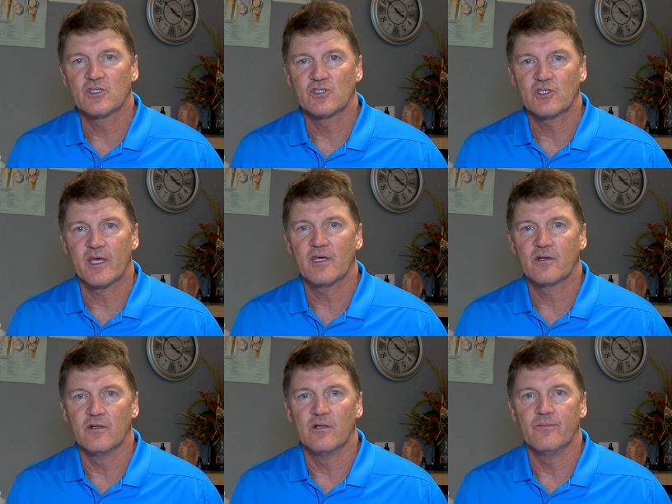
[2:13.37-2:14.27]
the
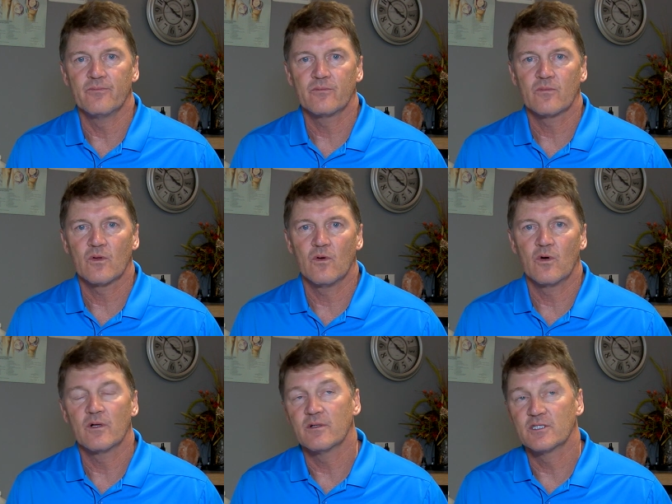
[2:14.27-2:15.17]
cycle,
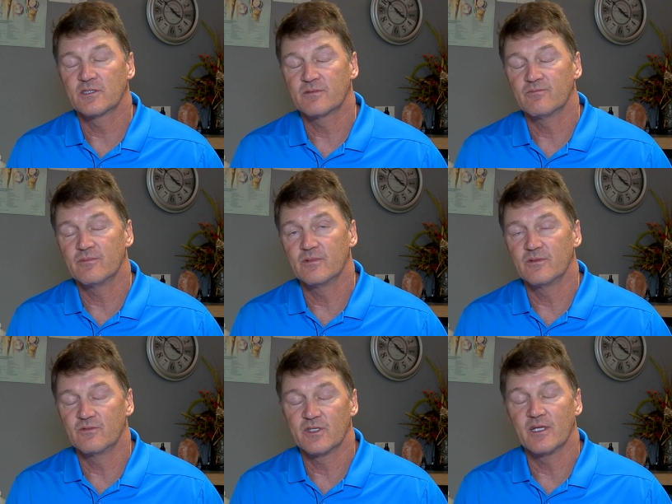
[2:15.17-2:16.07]
or let's
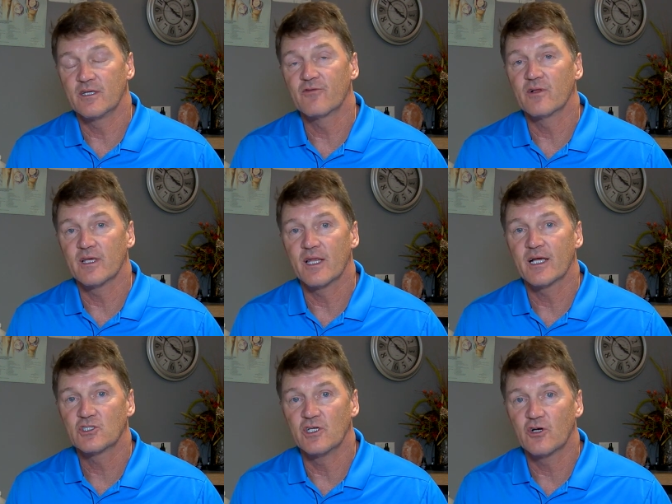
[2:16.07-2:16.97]
say it differently, it
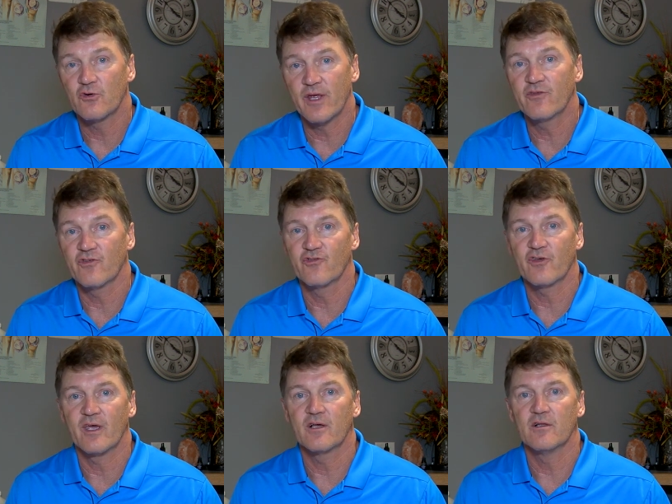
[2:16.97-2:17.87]
actually creates a
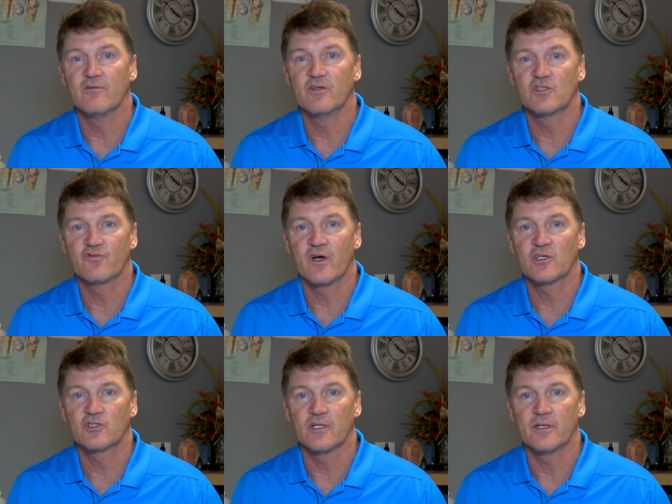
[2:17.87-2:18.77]
cycle of
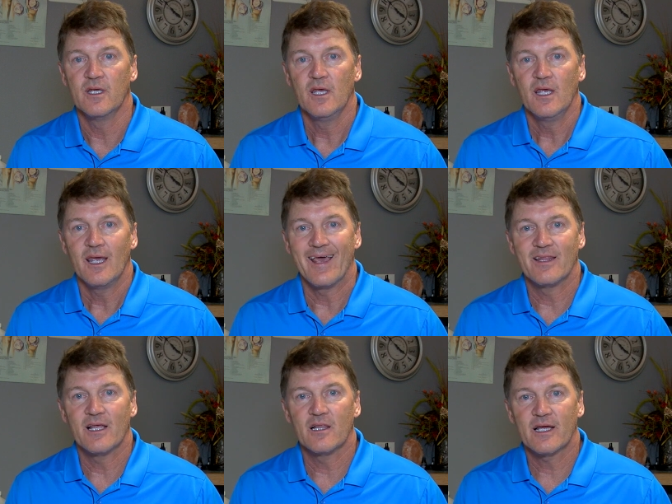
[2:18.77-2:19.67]
dysfunction,
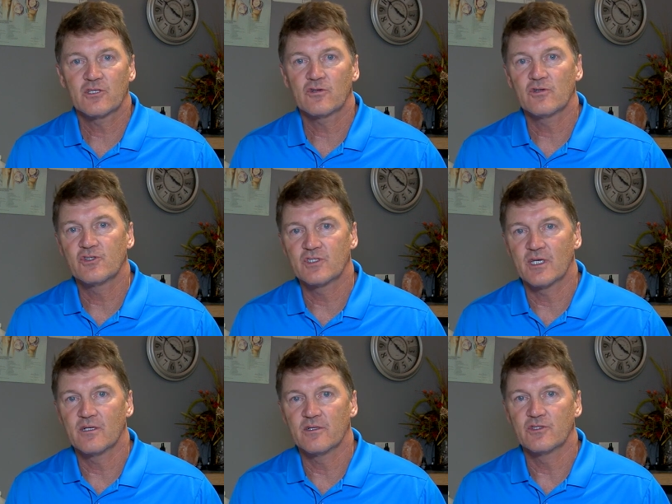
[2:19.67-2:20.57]
and the electrical
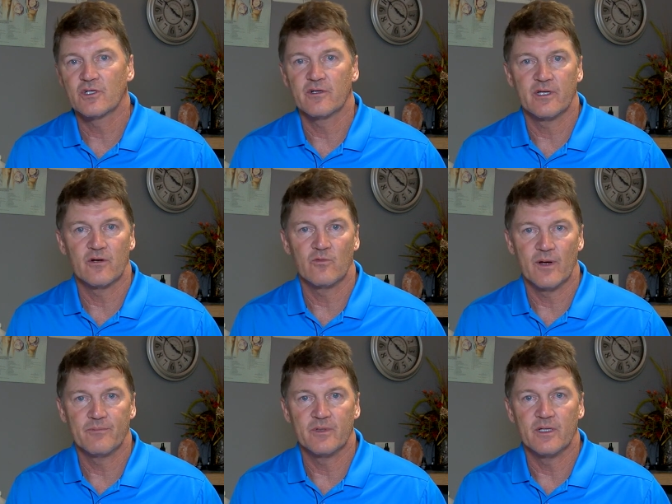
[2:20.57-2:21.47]
signals are
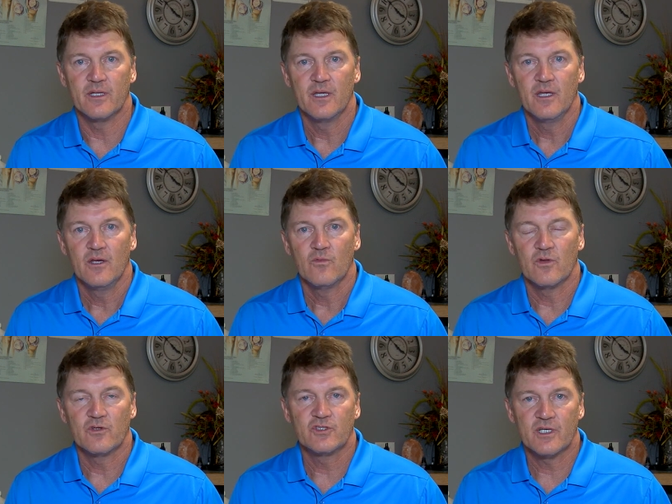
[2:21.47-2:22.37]
interrupted.
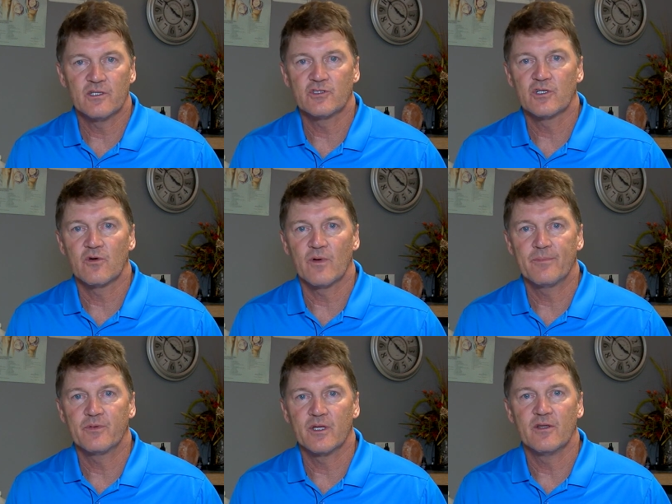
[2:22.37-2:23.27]
When those signals are
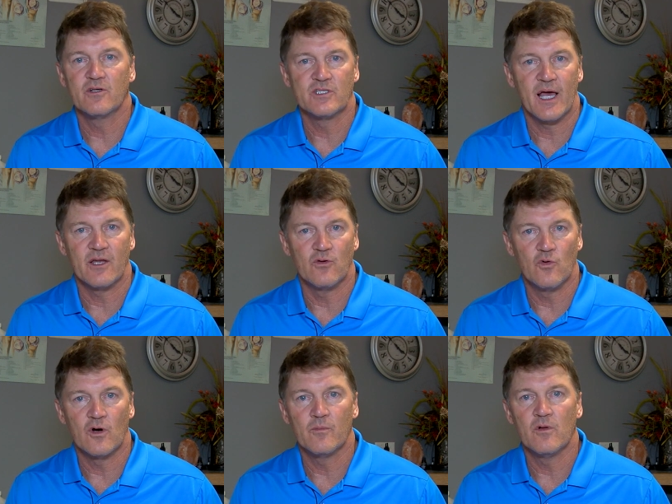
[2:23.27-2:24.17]
interrupted, there's not
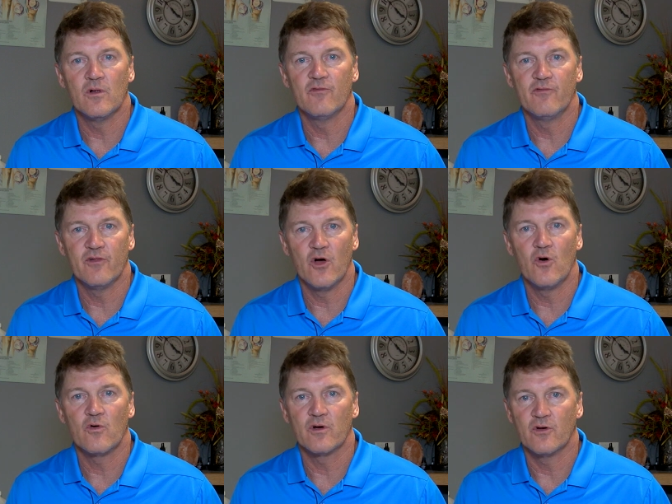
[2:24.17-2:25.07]
normal
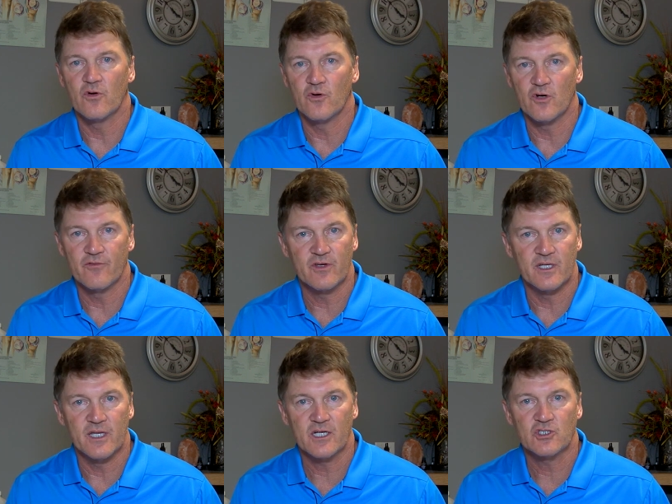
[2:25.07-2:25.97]
flow or nerve
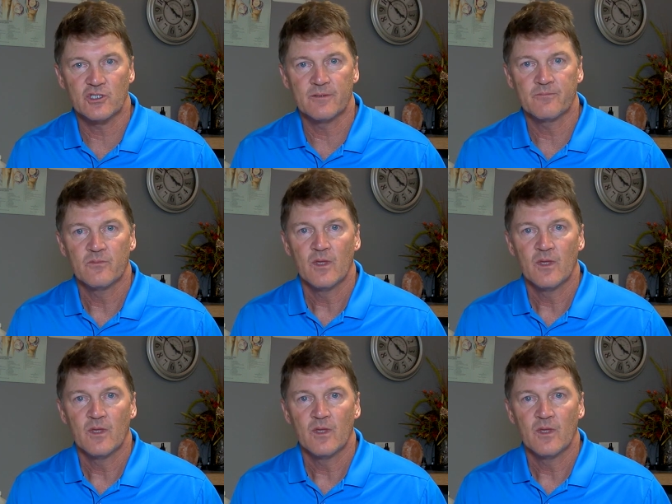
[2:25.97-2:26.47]
conduction,